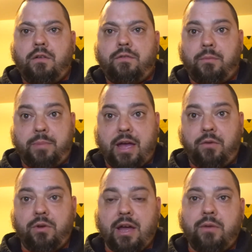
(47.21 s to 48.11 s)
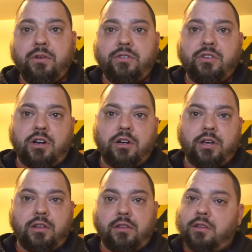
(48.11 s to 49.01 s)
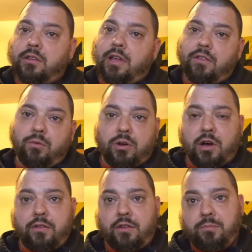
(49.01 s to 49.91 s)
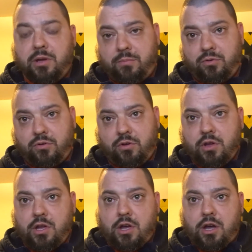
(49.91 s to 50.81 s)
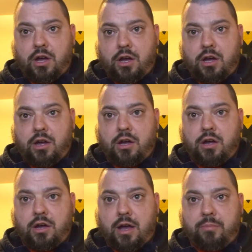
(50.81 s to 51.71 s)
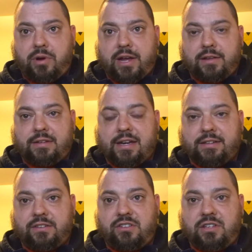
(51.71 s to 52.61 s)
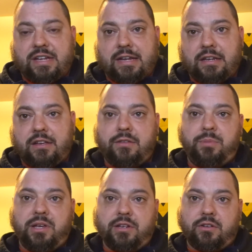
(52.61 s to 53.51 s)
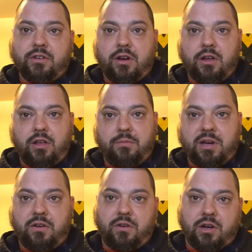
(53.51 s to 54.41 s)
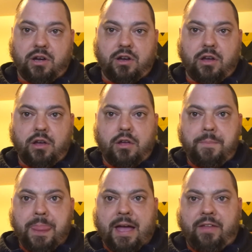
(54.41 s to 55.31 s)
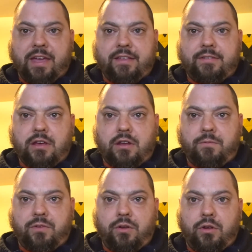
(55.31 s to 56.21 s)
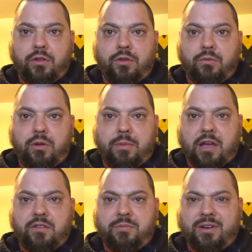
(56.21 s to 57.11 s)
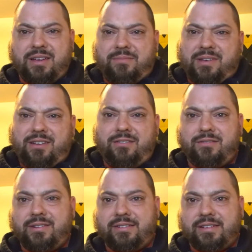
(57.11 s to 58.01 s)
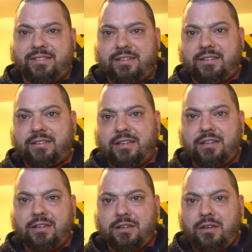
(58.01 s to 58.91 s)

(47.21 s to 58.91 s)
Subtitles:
from back when I was young, and that's what all these people on Bracketology and on ESPN are talking about, how that's set up for the rematch. But I mean, realistically,